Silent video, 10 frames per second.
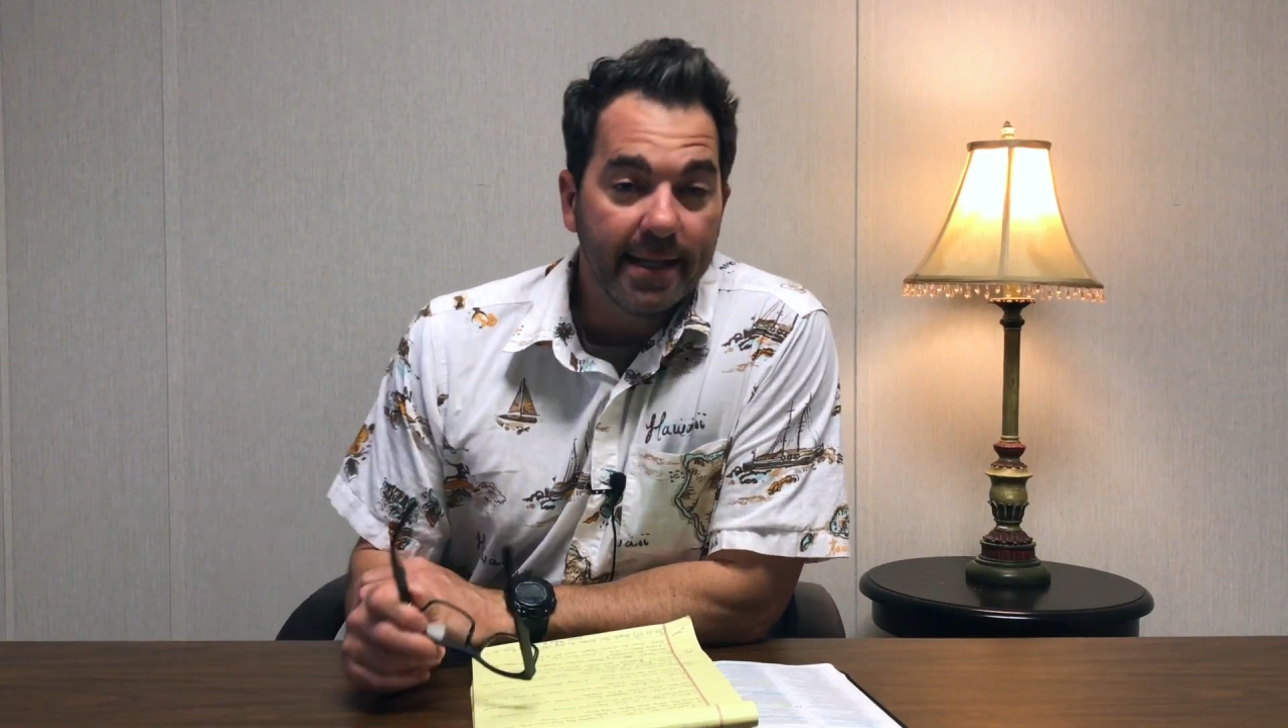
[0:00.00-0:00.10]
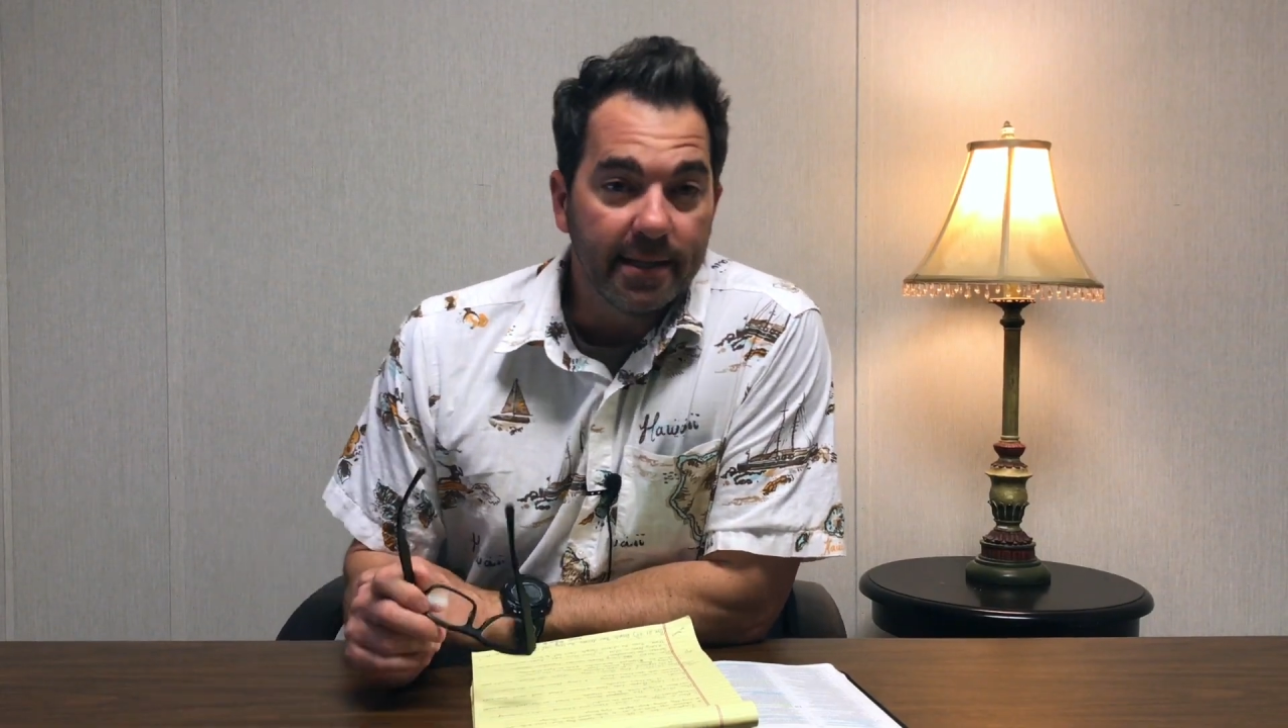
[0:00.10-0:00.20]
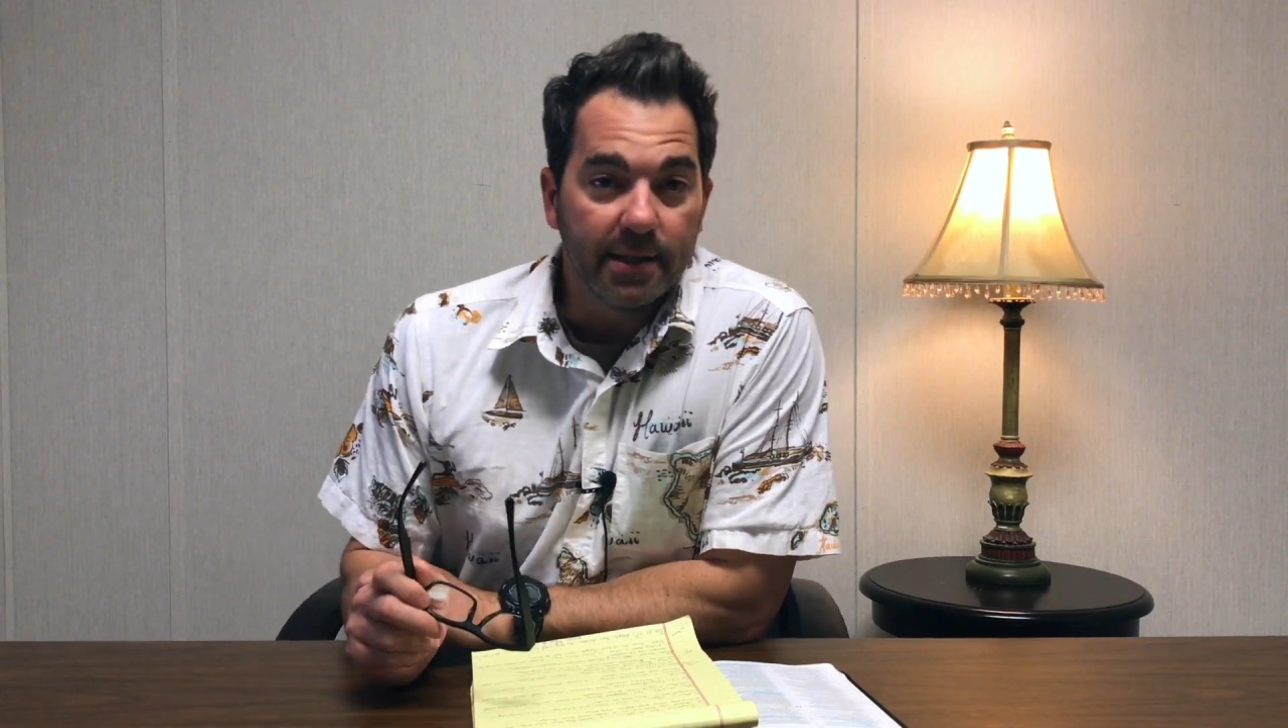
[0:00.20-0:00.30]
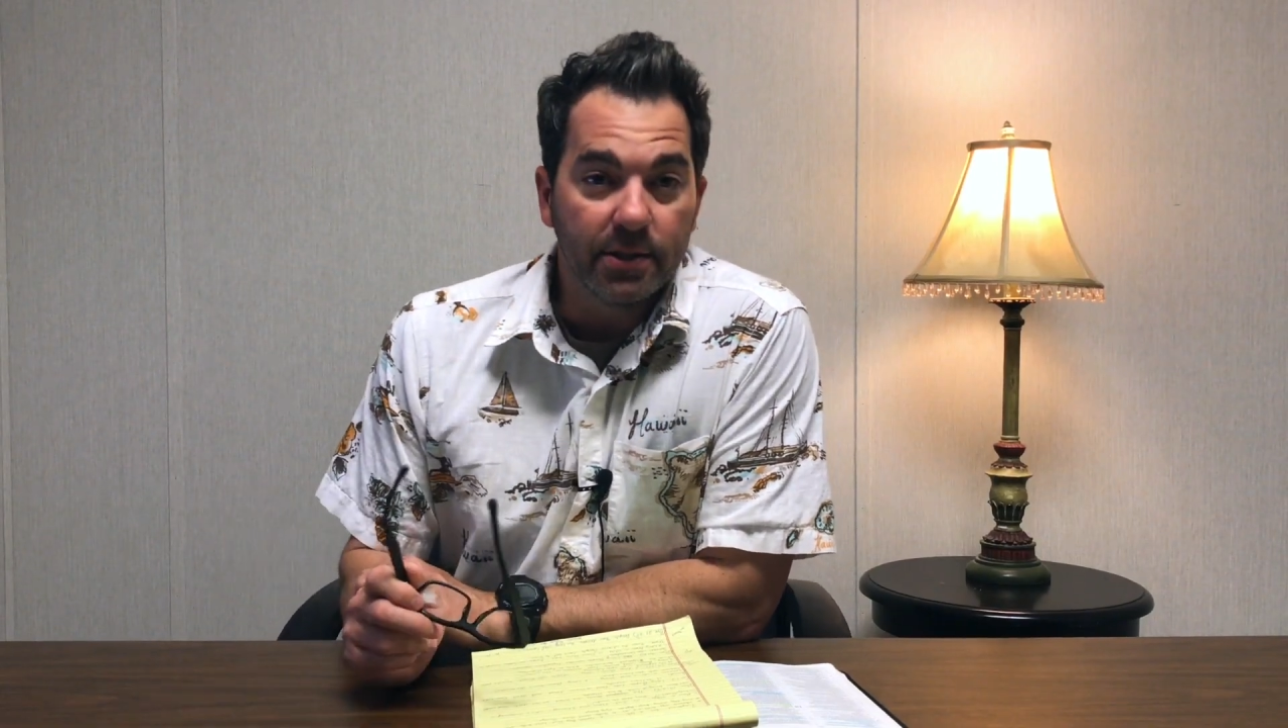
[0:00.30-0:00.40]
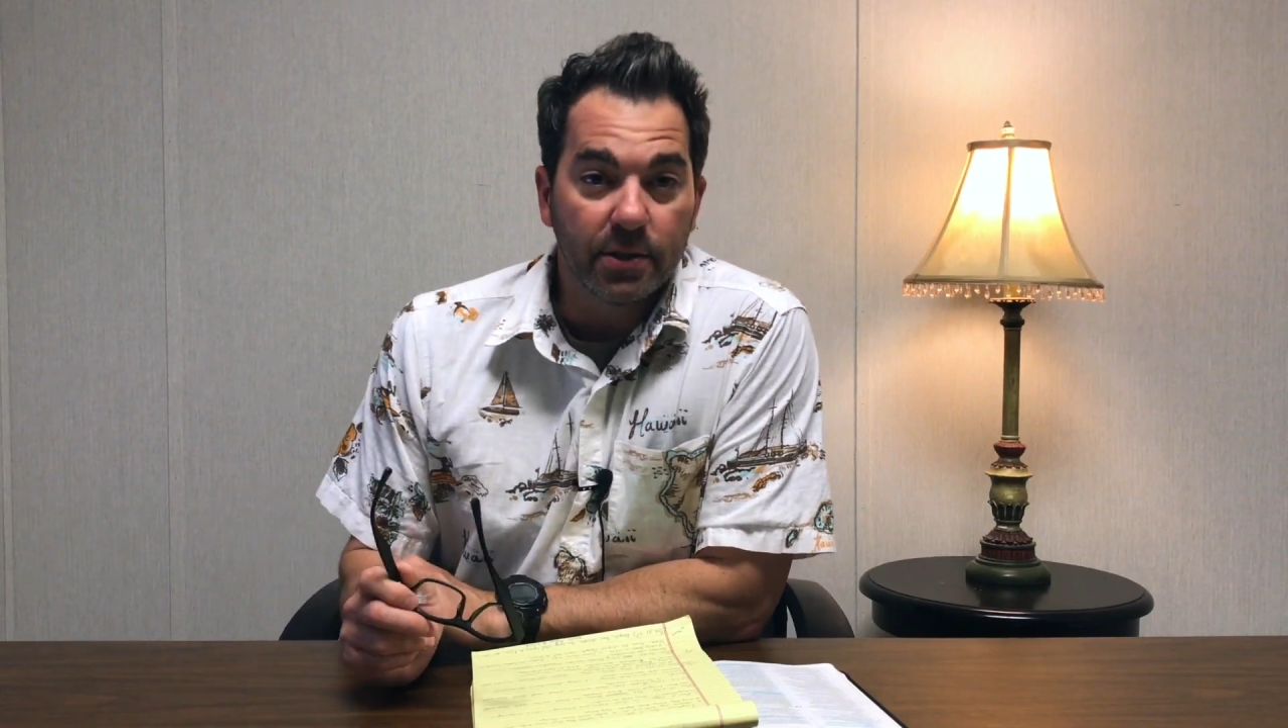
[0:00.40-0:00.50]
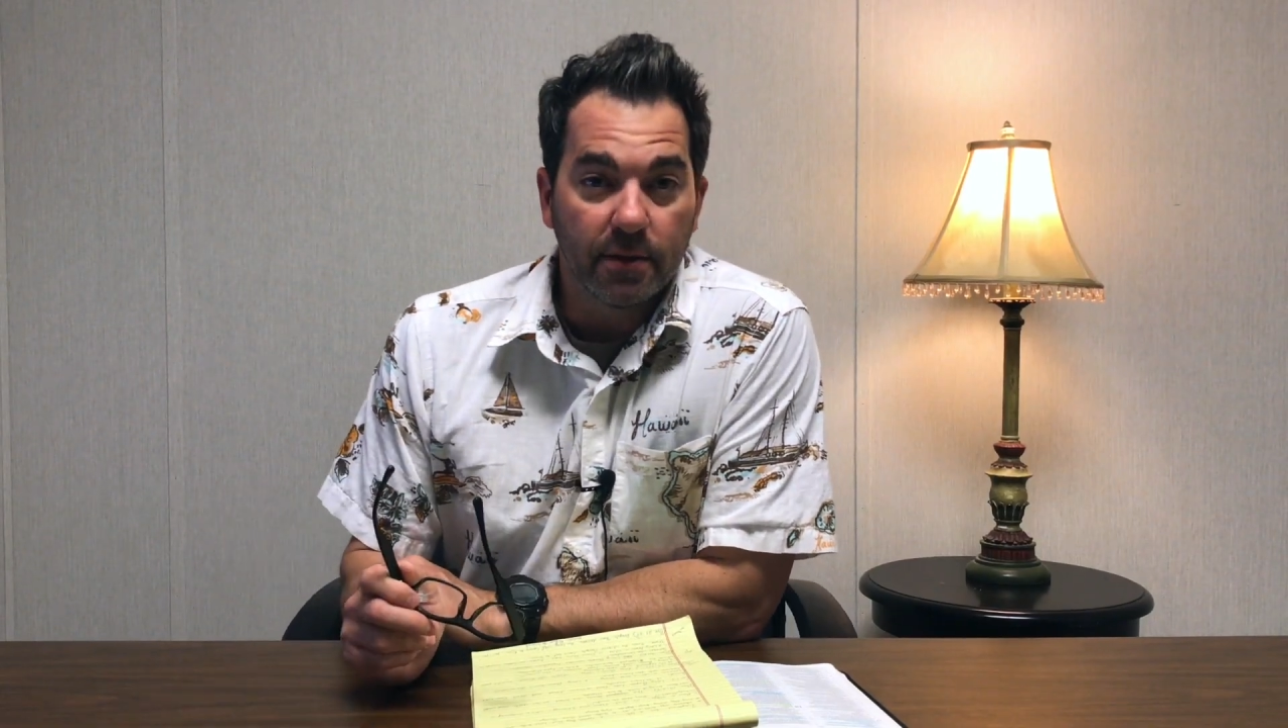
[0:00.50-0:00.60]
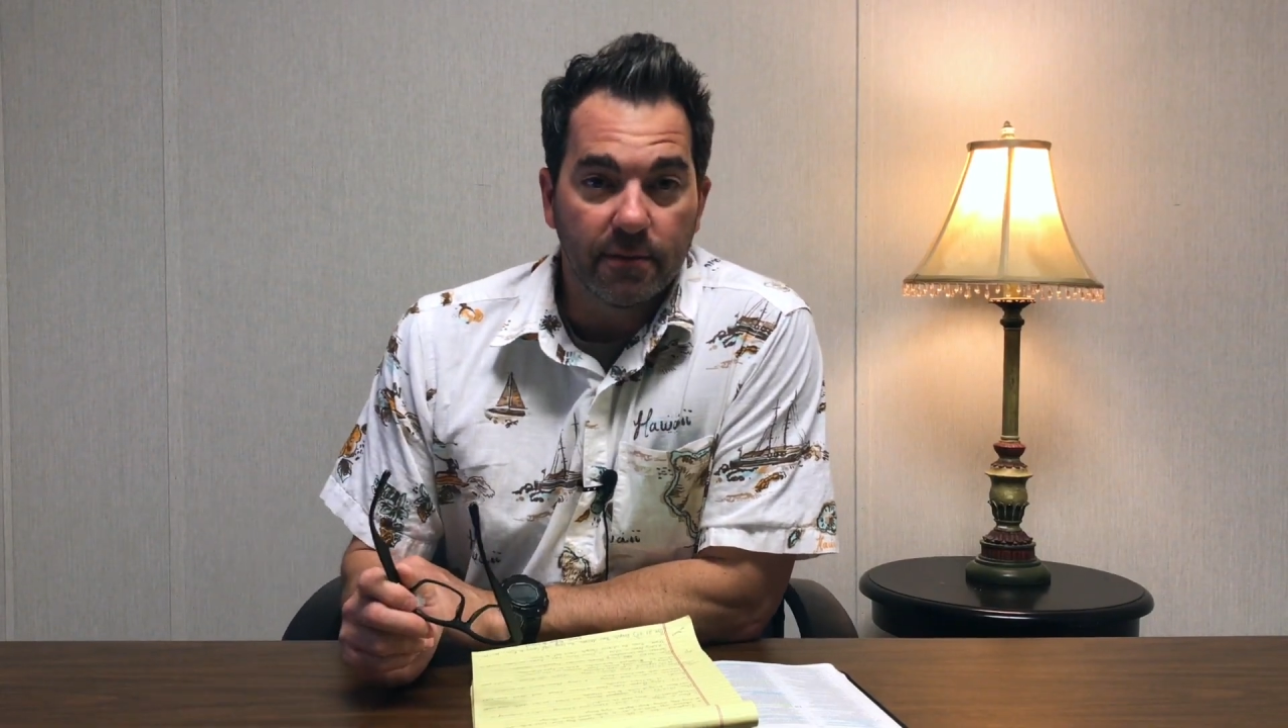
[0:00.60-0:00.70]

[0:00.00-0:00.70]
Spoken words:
It is